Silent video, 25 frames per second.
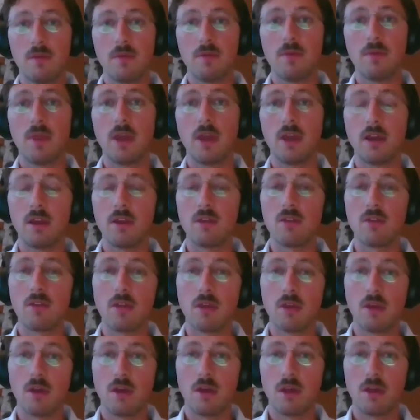there is
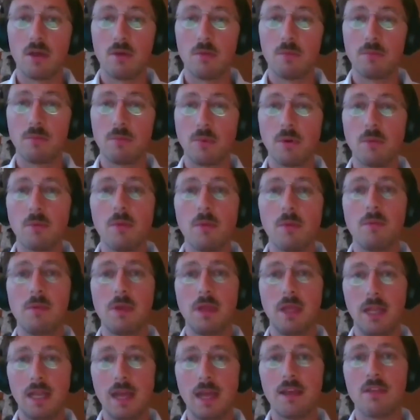
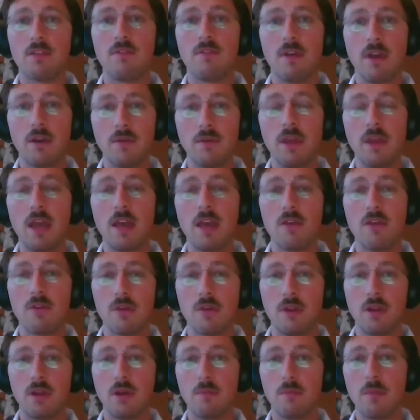probably less
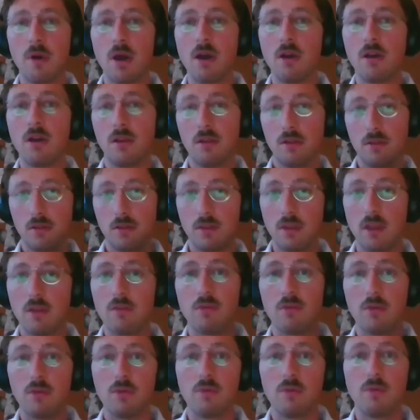variation among
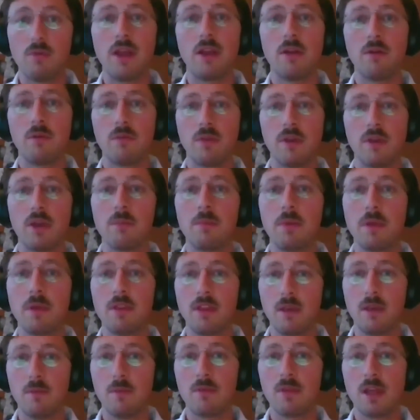different radiotherapy
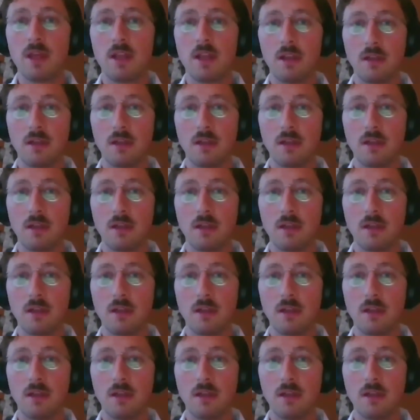teams at